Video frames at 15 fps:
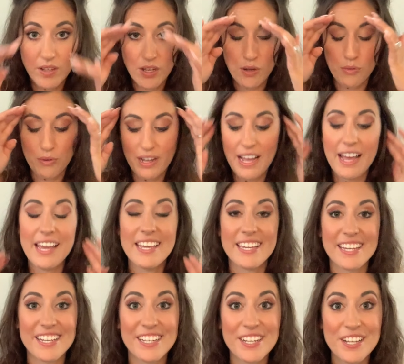Okay,
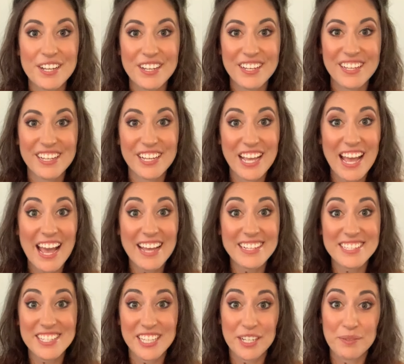
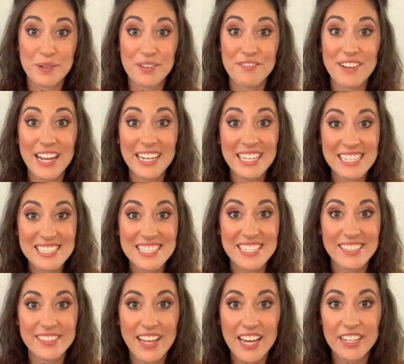excellent. We're ready. I see
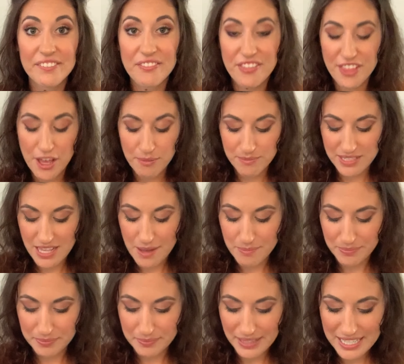a lot of thumbs up.
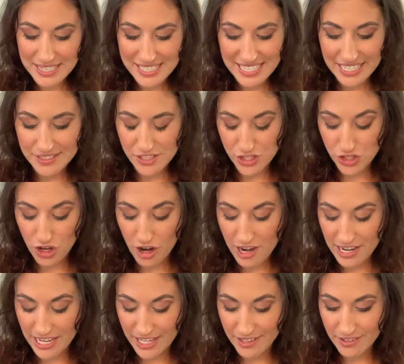Let's get
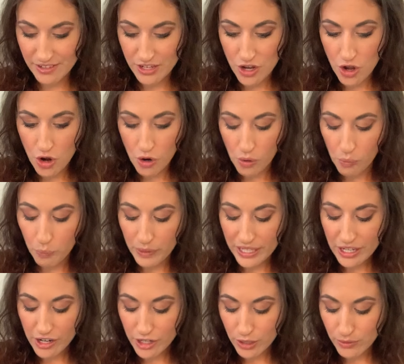started.
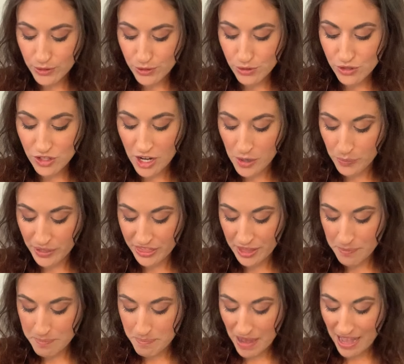We are going to start with
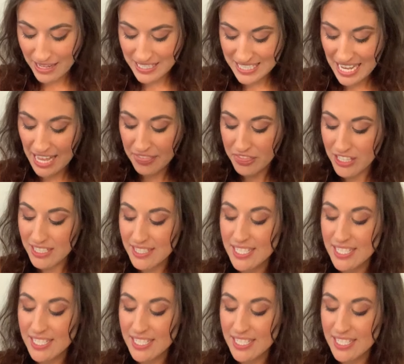the box at the